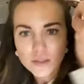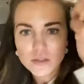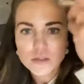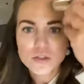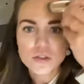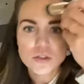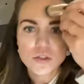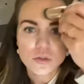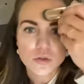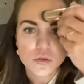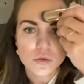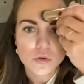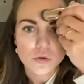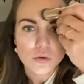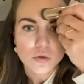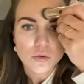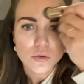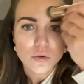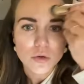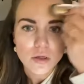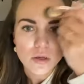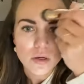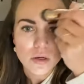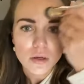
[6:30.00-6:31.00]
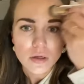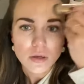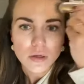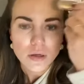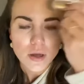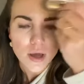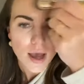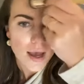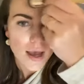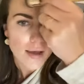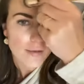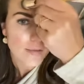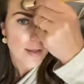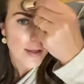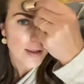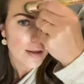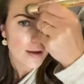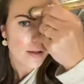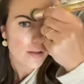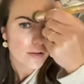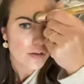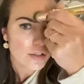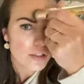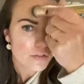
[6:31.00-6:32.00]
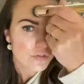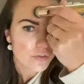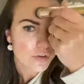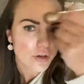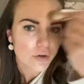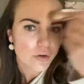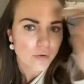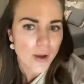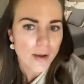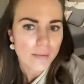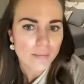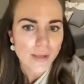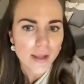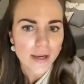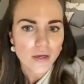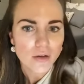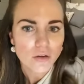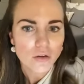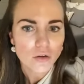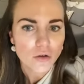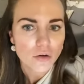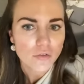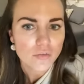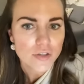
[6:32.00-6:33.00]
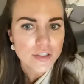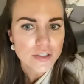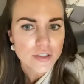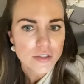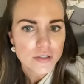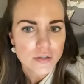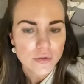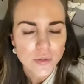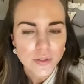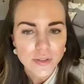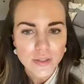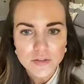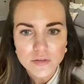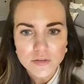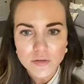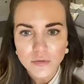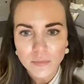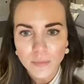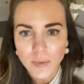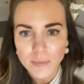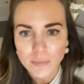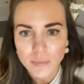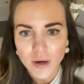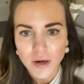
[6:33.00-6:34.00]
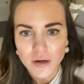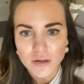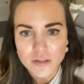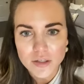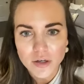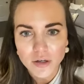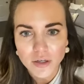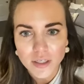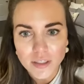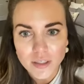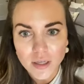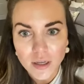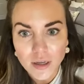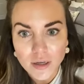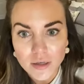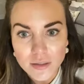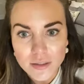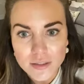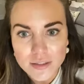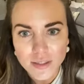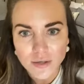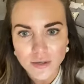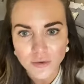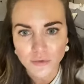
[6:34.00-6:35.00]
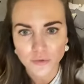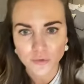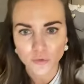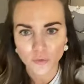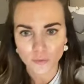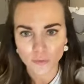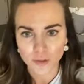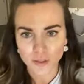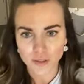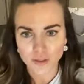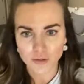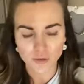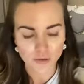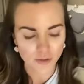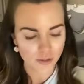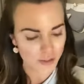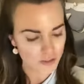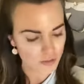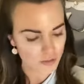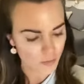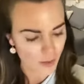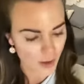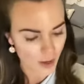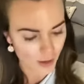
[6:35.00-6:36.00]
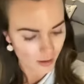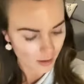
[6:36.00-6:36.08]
2 highlight colors for you. I'm like nervous doing this with my brows already done because I don't normally do it this way.